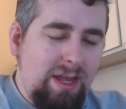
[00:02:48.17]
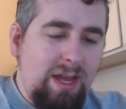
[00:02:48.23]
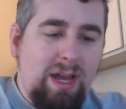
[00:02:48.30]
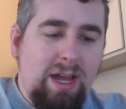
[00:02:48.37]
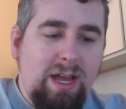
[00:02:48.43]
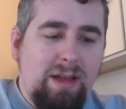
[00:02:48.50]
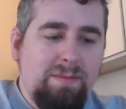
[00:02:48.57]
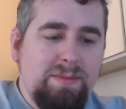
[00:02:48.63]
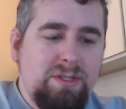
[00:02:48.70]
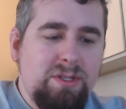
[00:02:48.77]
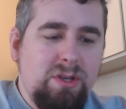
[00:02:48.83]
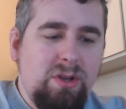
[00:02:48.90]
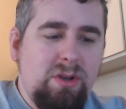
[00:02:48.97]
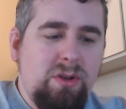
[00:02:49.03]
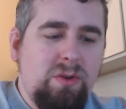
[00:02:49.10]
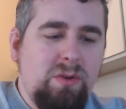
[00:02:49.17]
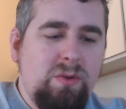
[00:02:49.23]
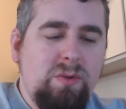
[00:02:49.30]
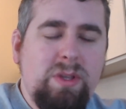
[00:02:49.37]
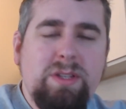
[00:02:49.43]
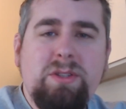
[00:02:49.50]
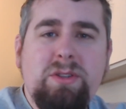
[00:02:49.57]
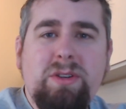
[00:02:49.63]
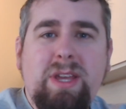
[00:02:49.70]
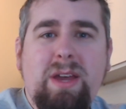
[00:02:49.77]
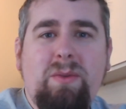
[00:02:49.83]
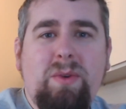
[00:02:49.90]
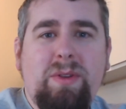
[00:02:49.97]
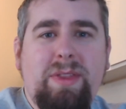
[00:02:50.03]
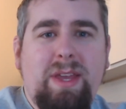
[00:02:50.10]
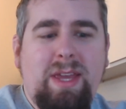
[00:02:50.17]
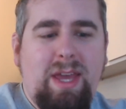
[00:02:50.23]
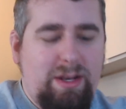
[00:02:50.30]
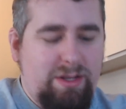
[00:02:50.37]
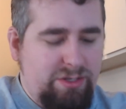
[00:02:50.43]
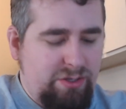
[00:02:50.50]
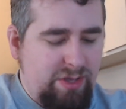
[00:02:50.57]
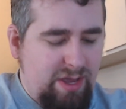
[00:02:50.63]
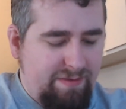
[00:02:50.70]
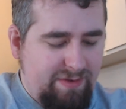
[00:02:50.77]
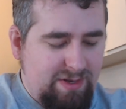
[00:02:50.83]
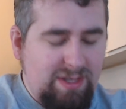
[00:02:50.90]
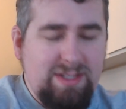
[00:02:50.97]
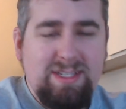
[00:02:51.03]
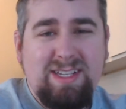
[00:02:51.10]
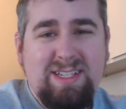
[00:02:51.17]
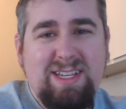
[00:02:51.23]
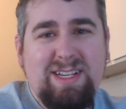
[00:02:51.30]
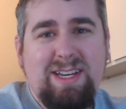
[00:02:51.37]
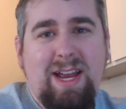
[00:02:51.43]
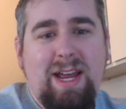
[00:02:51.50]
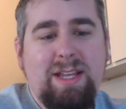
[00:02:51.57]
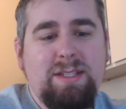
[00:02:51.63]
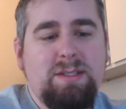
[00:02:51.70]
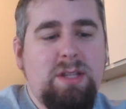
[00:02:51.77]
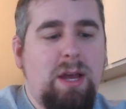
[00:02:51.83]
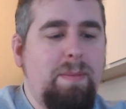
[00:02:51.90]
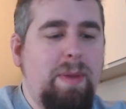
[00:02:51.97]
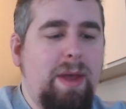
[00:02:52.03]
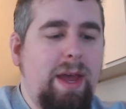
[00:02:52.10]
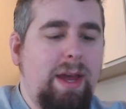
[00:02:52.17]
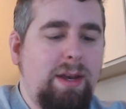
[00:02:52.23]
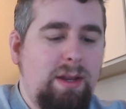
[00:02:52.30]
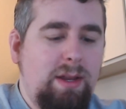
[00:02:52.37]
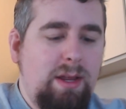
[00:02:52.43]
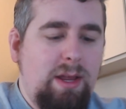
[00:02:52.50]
Um, so let's look at what they get. So they have a D6 hit dice, not bad.